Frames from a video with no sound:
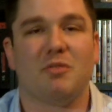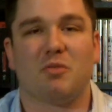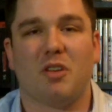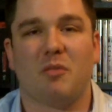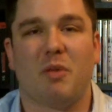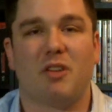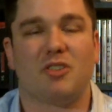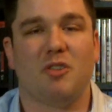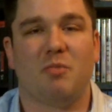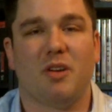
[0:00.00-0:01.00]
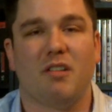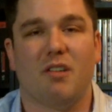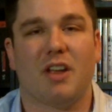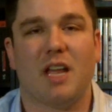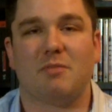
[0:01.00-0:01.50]
It was one of the better
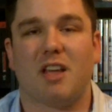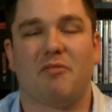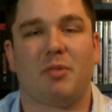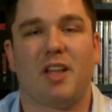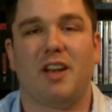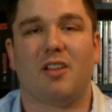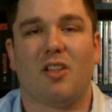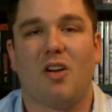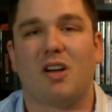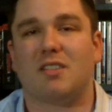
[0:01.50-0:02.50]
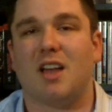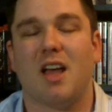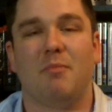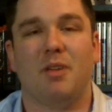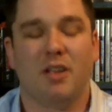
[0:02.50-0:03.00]
superhero games I've played in a long
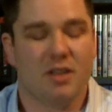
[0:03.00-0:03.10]
time.